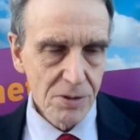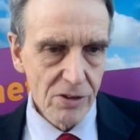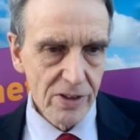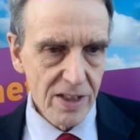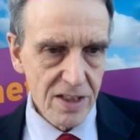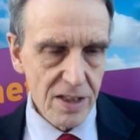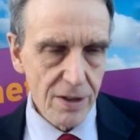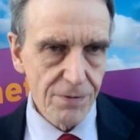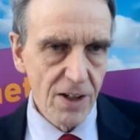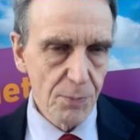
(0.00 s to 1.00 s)
So they're going to
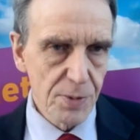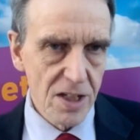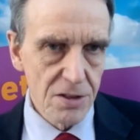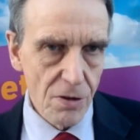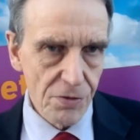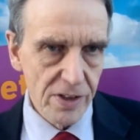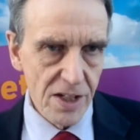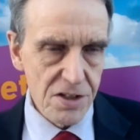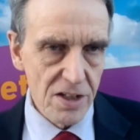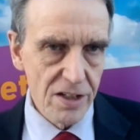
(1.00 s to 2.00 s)
take 5% off the
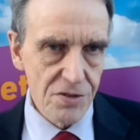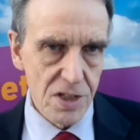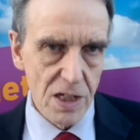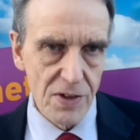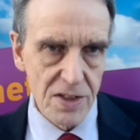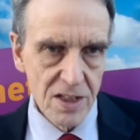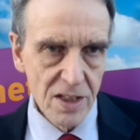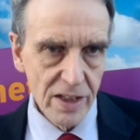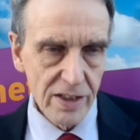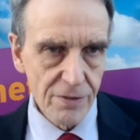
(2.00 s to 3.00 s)
National Health Service.
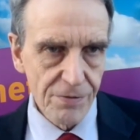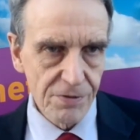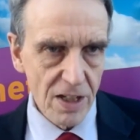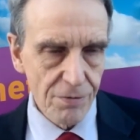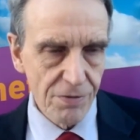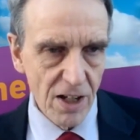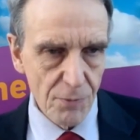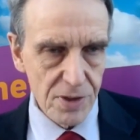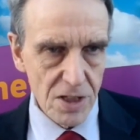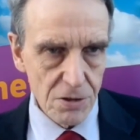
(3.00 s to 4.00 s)
They're going to take
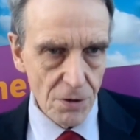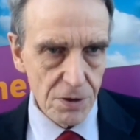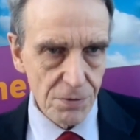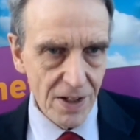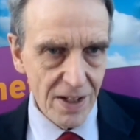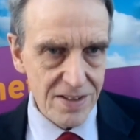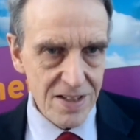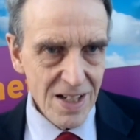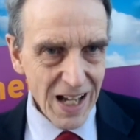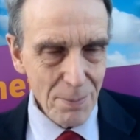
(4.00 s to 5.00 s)
5% off
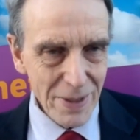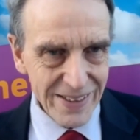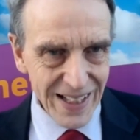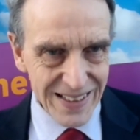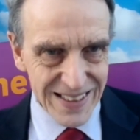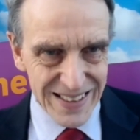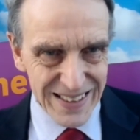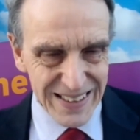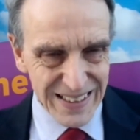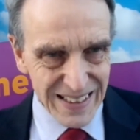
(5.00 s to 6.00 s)
defence. I mean, that's
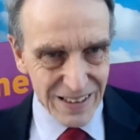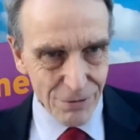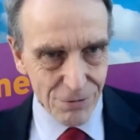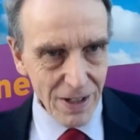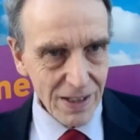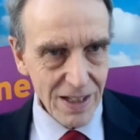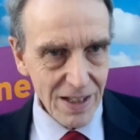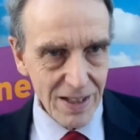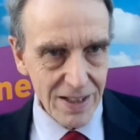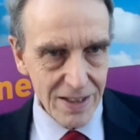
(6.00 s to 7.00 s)

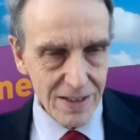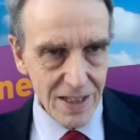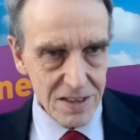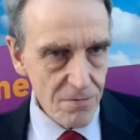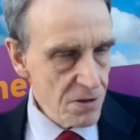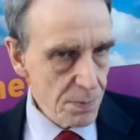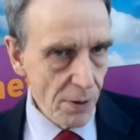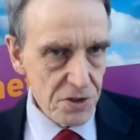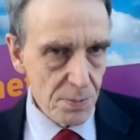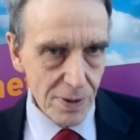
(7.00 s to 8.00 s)
frankly, that's
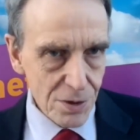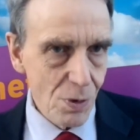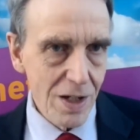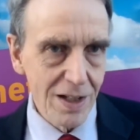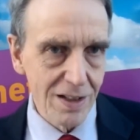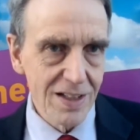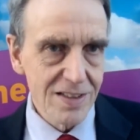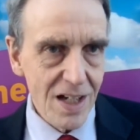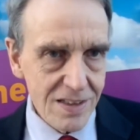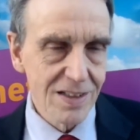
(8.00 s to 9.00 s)
irresponsible as well.
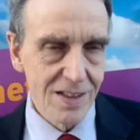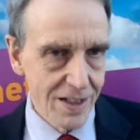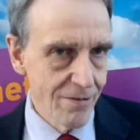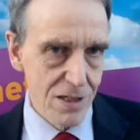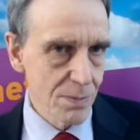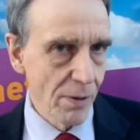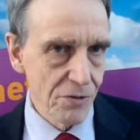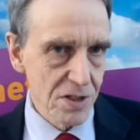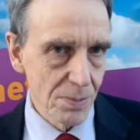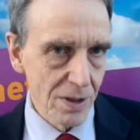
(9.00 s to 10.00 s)
That's utterly
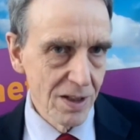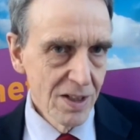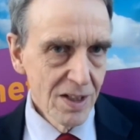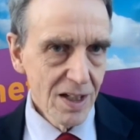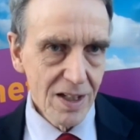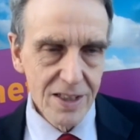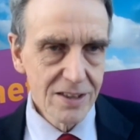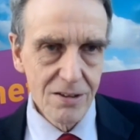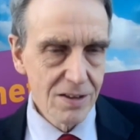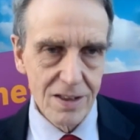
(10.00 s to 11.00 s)
irresponsible. I
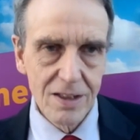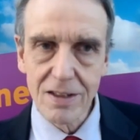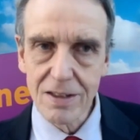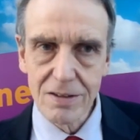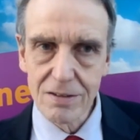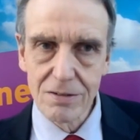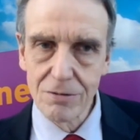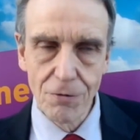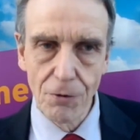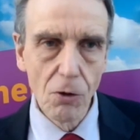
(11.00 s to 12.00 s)
don't think
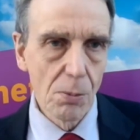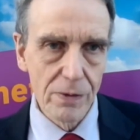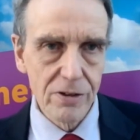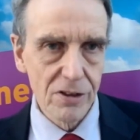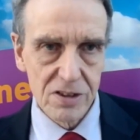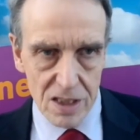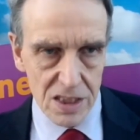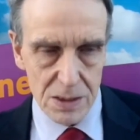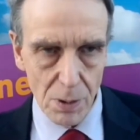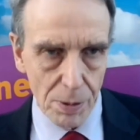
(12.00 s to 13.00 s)
reform. We've got
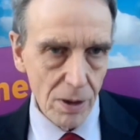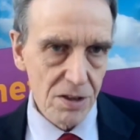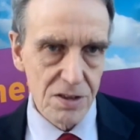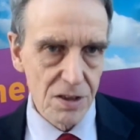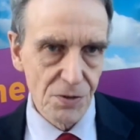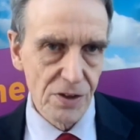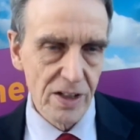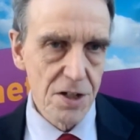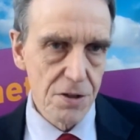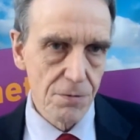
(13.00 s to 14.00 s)
sensible policies for the
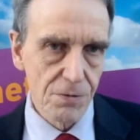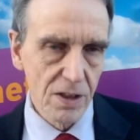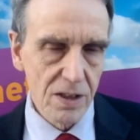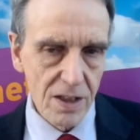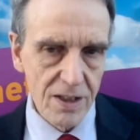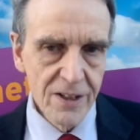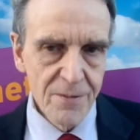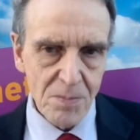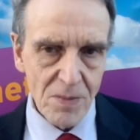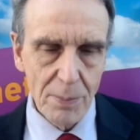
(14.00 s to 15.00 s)
nation, frankly.
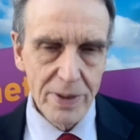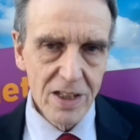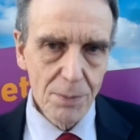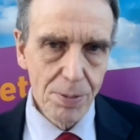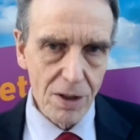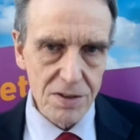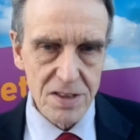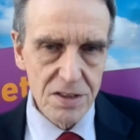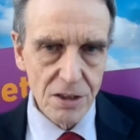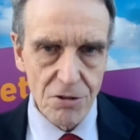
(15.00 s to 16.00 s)
I mean, our
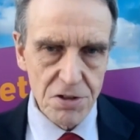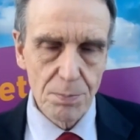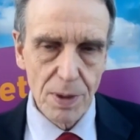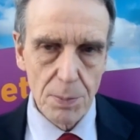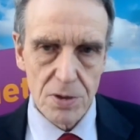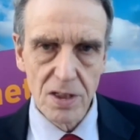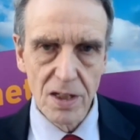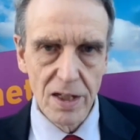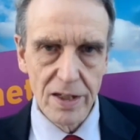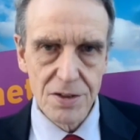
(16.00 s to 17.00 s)
policies and the Christian People's
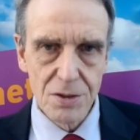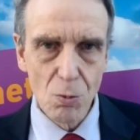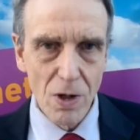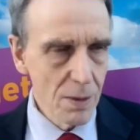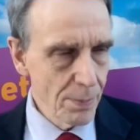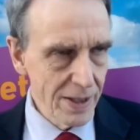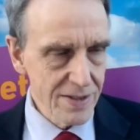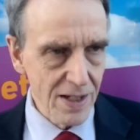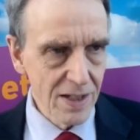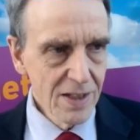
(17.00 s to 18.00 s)
Alliance are way
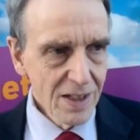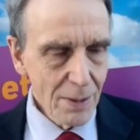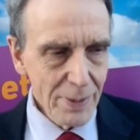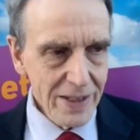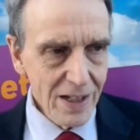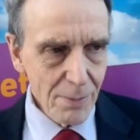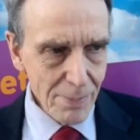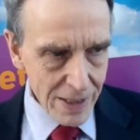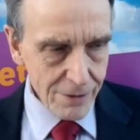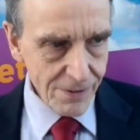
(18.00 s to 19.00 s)
better. I mean, our
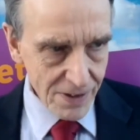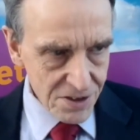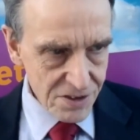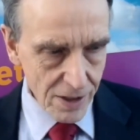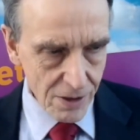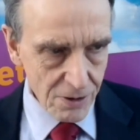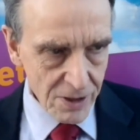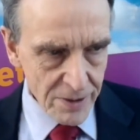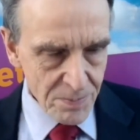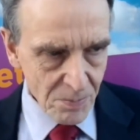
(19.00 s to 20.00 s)
manifesto,
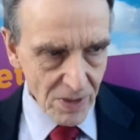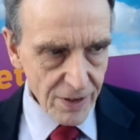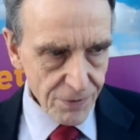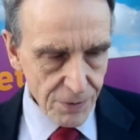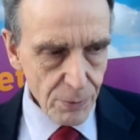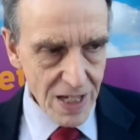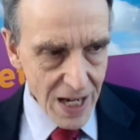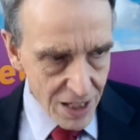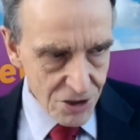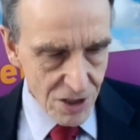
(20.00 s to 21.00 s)
if it was
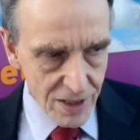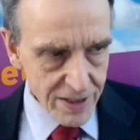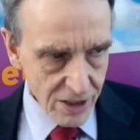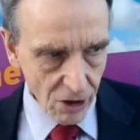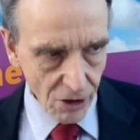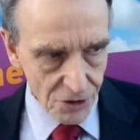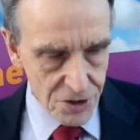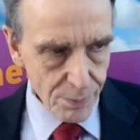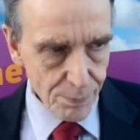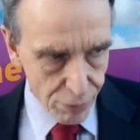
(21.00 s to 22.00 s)
actually got
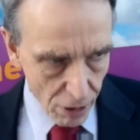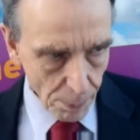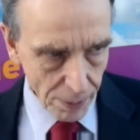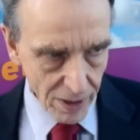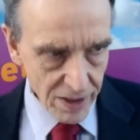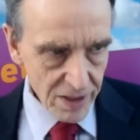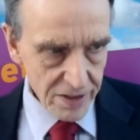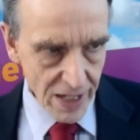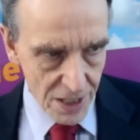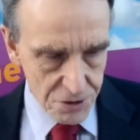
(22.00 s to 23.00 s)
proper
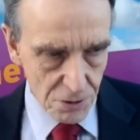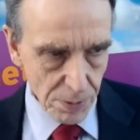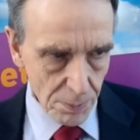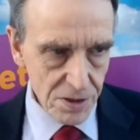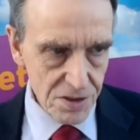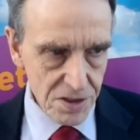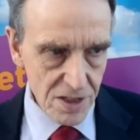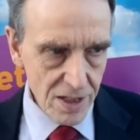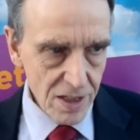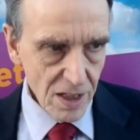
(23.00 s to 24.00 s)
national
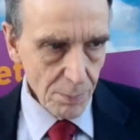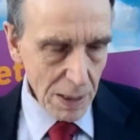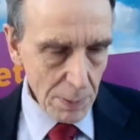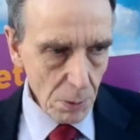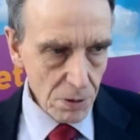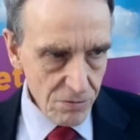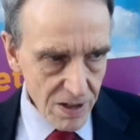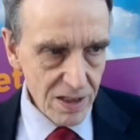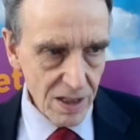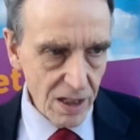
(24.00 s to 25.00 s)
publicity, people would
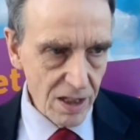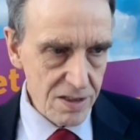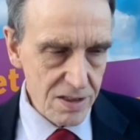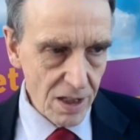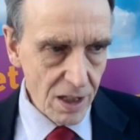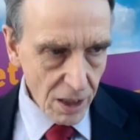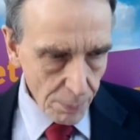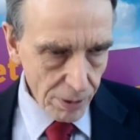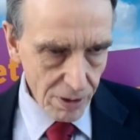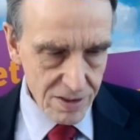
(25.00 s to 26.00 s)
realize that our
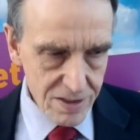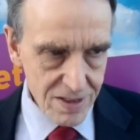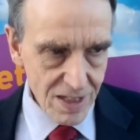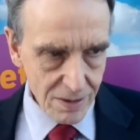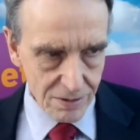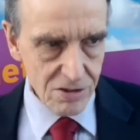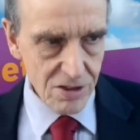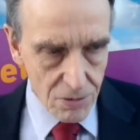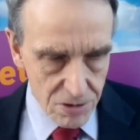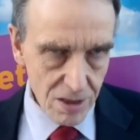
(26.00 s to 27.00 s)
policies
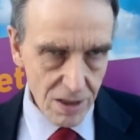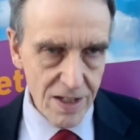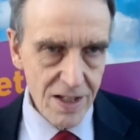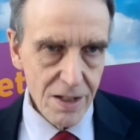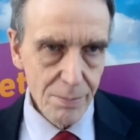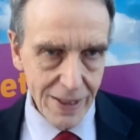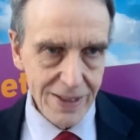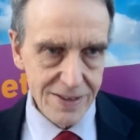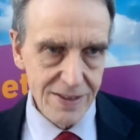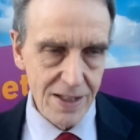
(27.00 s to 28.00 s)
totally
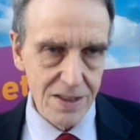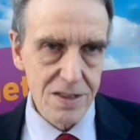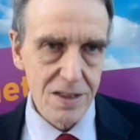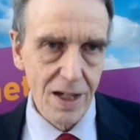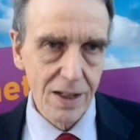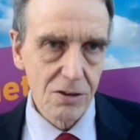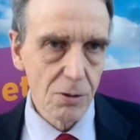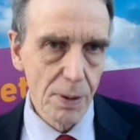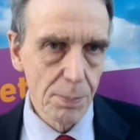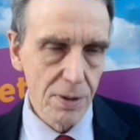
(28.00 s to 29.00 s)
make sense and
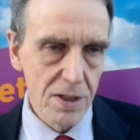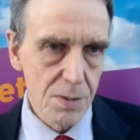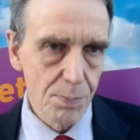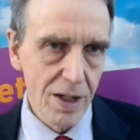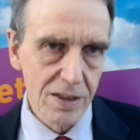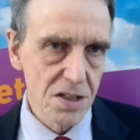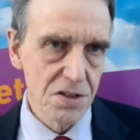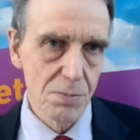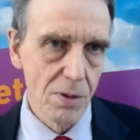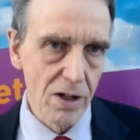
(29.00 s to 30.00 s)
could be put into
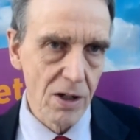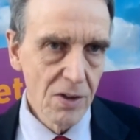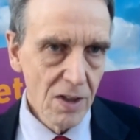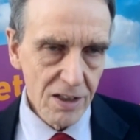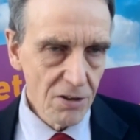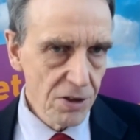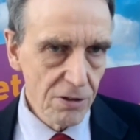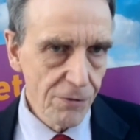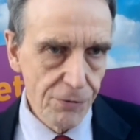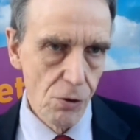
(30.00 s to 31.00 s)
practice tomorrow. I don't
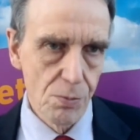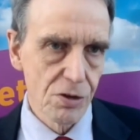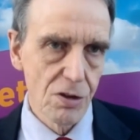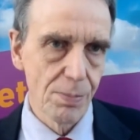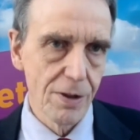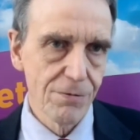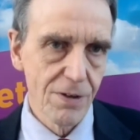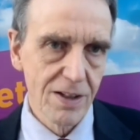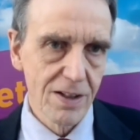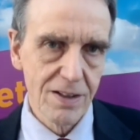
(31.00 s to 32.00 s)
think reforms could be,
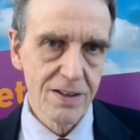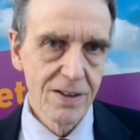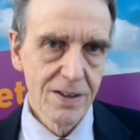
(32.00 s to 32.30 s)
frankly.